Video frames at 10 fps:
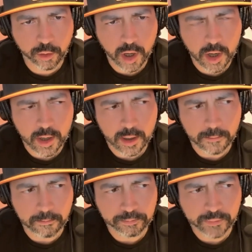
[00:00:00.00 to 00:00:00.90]

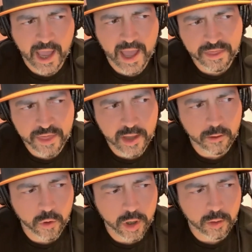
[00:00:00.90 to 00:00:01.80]
I think
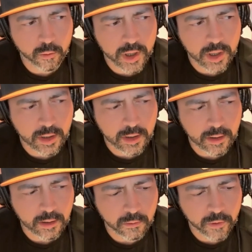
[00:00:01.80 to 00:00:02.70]

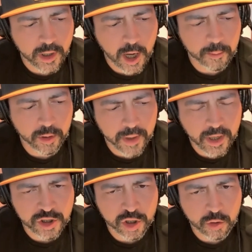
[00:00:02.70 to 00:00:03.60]
we complement
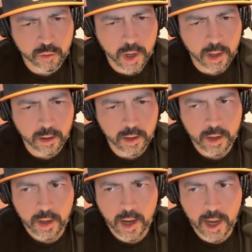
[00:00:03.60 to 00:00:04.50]
each other well.
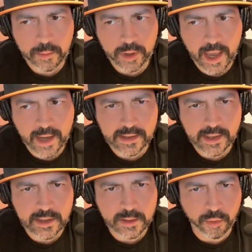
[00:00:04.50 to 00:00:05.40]
I'm gas,
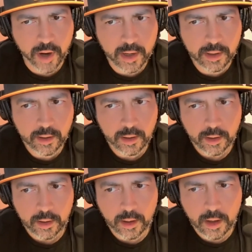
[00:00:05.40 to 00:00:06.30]
he's break.
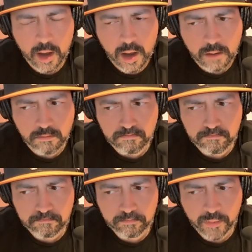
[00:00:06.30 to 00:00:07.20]
Um,
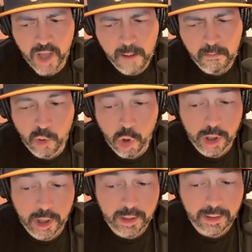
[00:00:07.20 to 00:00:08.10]
I'm
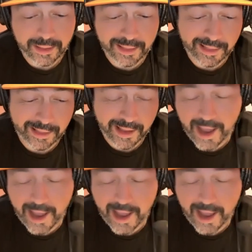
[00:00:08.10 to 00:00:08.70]
more. I